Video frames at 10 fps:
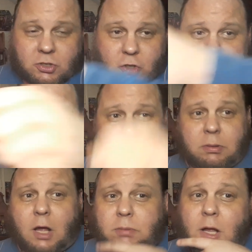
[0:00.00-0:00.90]
Do blah,
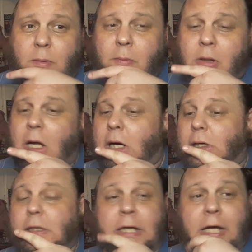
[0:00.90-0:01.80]
blah, blah, blah,
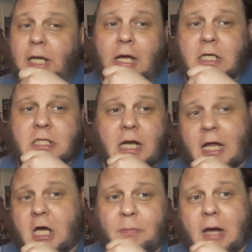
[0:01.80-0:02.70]
blah. He doesn't. I
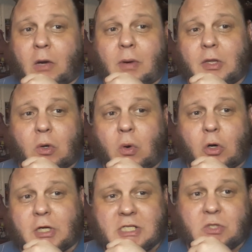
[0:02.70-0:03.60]
come back around the
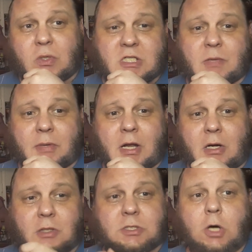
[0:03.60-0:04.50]
corner. He's doing something
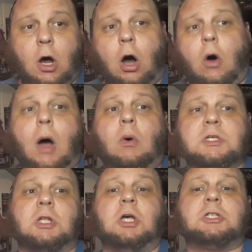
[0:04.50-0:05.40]
else. Oh, I
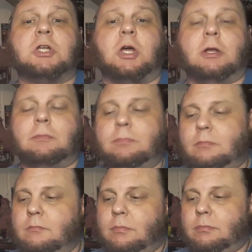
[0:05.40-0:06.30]
wasn't listening.
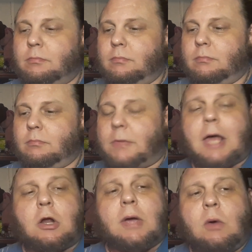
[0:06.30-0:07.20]
Yeah,
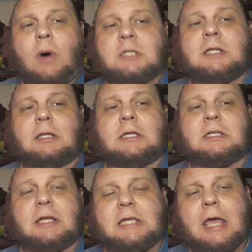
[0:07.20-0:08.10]
no, he wasn't
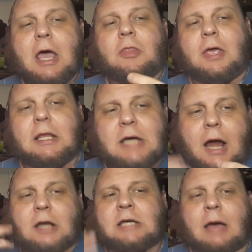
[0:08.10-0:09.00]
listening. See, the
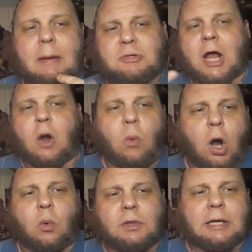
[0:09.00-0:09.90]
entire time I'm trying to
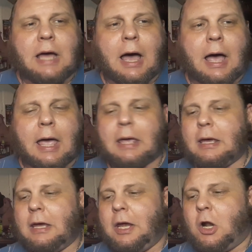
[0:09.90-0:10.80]
work with the guy,
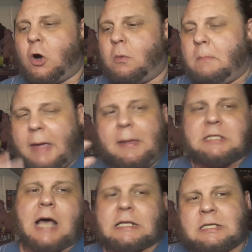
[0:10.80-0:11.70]
you know, maybe
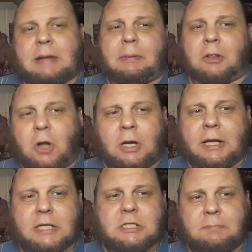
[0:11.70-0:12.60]
he's got some type of
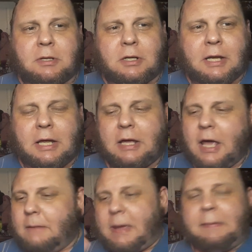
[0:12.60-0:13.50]
learning disability.
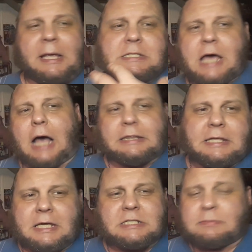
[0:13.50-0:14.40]
Maybe he's got
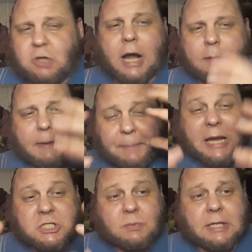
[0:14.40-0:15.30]
this. I'm trying to be
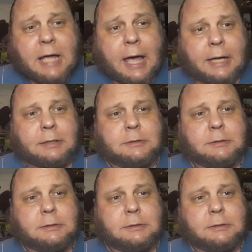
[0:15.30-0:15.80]
patient with the guy.